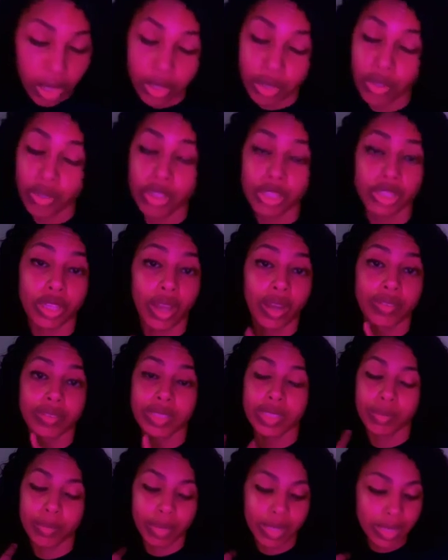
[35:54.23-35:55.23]
You deserve
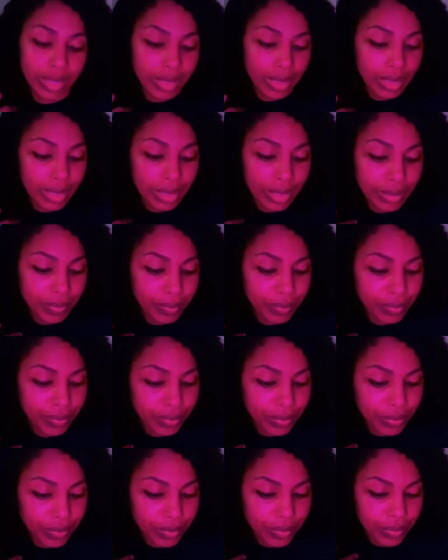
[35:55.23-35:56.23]
stability.
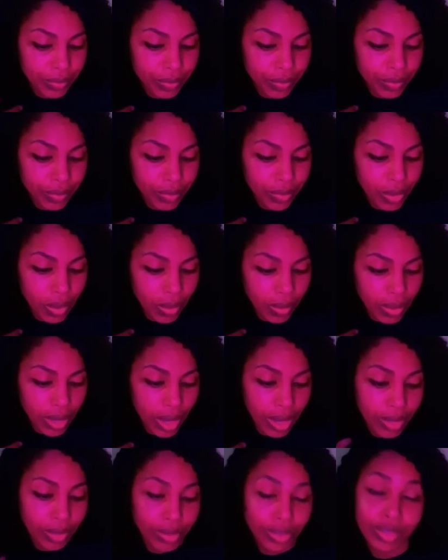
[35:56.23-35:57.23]

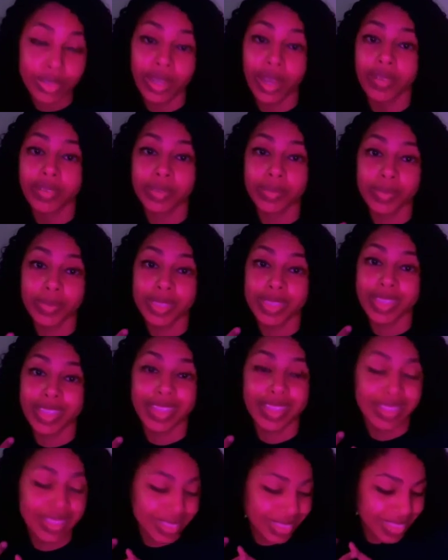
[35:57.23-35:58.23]
Okay, you deserve to be
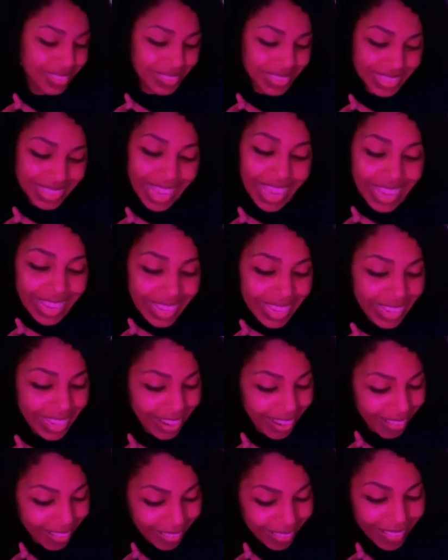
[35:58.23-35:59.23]
taken
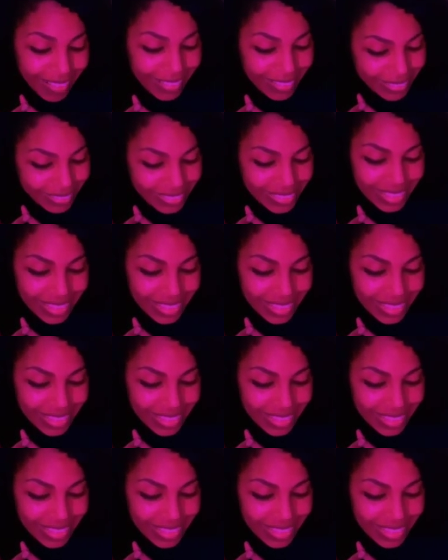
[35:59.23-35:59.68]
care of.